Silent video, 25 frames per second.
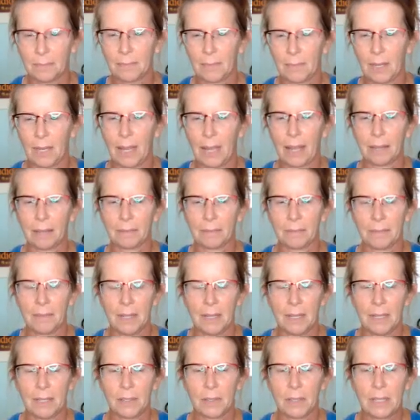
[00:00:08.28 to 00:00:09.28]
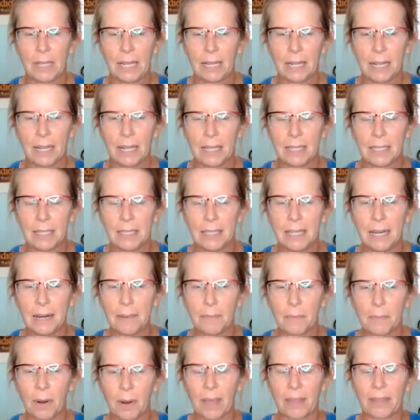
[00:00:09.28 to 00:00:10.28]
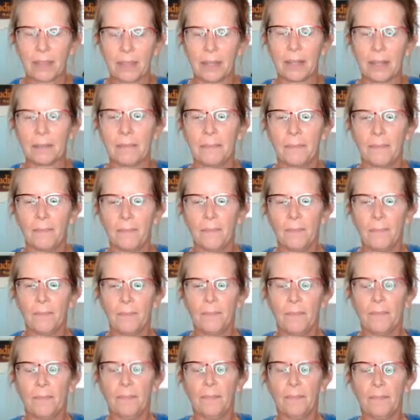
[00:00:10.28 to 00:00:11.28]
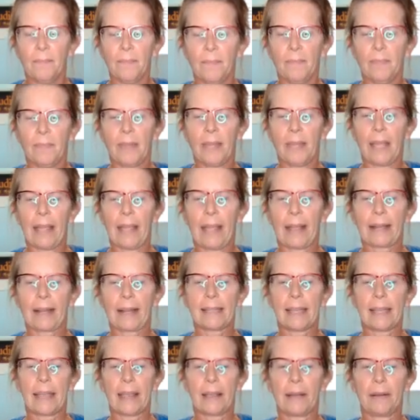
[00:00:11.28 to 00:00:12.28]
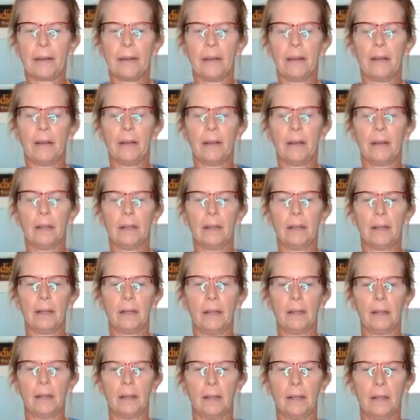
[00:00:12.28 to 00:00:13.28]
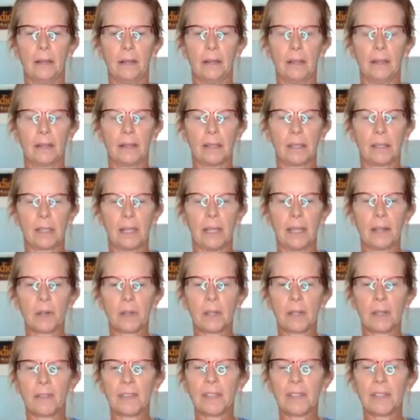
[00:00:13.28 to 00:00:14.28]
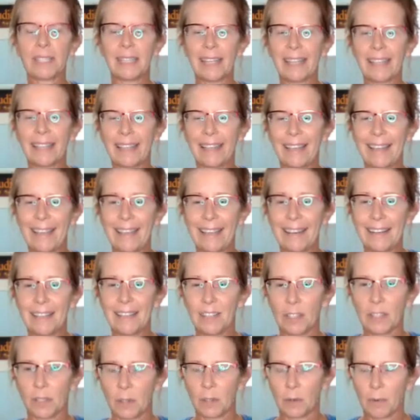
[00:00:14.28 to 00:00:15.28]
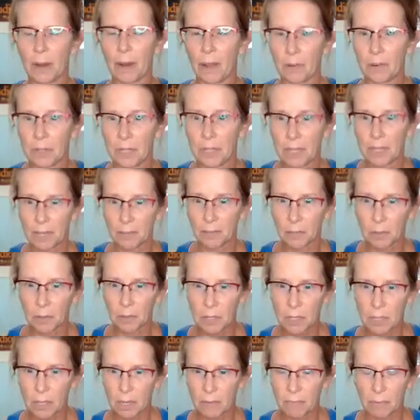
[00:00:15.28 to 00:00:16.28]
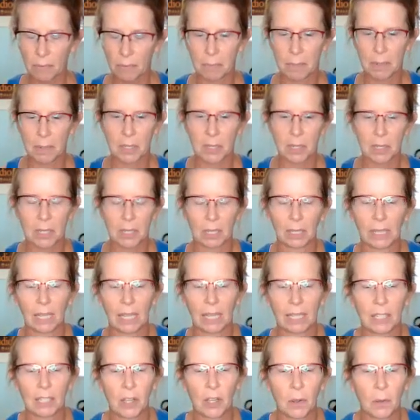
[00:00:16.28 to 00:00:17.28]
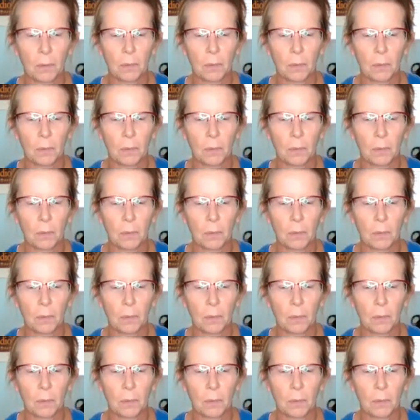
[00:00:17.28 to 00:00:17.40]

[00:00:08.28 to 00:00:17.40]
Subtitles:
Okay, so take a nice deep breath in. Exhale. Just let yourself sink into the ground. Give yourself permission to let go.